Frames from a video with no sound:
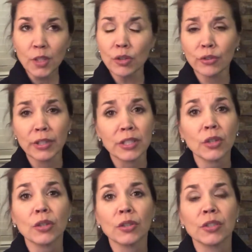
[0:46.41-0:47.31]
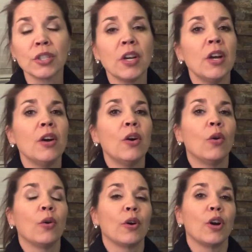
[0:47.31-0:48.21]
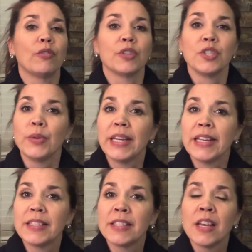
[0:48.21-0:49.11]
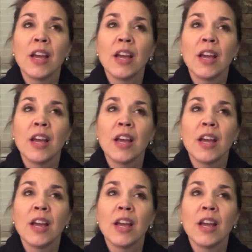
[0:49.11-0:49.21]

overindulge or overdo it?